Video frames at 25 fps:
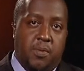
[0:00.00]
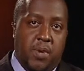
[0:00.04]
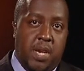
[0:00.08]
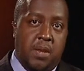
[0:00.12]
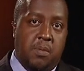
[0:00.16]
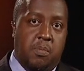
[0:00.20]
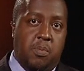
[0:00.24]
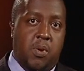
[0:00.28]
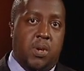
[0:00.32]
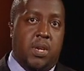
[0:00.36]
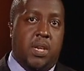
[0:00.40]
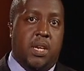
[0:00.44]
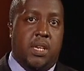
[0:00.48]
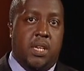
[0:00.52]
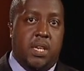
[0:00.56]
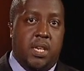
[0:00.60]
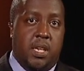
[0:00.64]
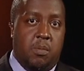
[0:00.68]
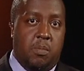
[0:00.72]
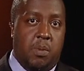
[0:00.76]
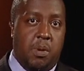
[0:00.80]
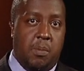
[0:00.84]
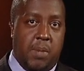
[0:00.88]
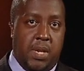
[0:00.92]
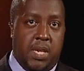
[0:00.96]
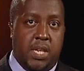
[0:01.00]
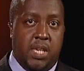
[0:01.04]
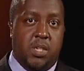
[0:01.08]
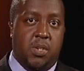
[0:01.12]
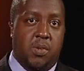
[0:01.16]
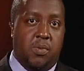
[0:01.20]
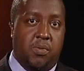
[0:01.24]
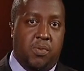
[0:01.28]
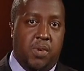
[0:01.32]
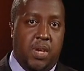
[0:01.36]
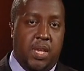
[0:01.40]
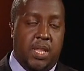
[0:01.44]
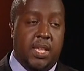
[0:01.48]
very important in the
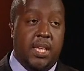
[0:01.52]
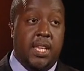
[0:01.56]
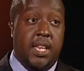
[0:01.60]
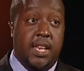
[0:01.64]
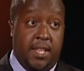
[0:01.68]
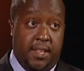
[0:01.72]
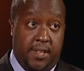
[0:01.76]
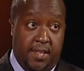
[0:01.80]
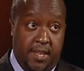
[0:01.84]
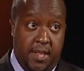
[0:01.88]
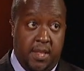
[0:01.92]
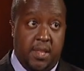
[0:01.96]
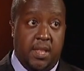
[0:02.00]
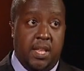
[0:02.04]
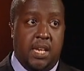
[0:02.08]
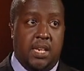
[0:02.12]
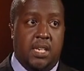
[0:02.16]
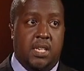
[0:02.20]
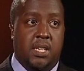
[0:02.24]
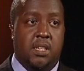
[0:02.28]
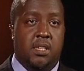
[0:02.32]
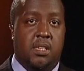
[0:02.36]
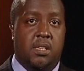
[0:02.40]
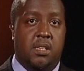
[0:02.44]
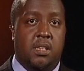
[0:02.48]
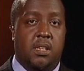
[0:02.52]
implementation phase in the sense that